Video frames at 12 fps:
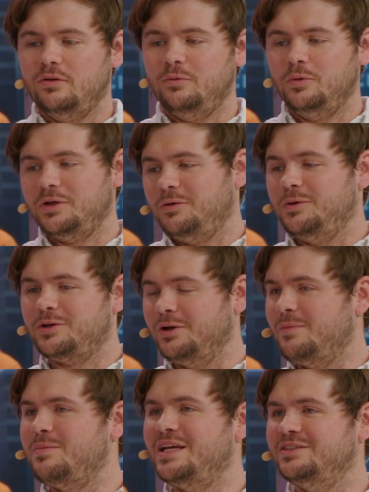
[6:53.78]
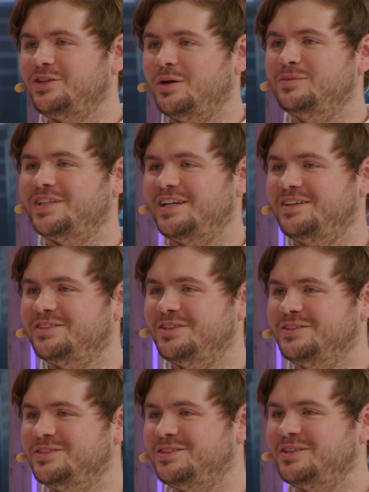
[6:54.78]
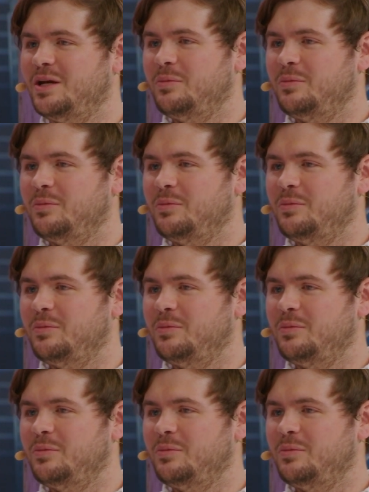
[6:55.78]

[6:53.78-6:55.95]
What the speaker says: we call it mean time to innocence,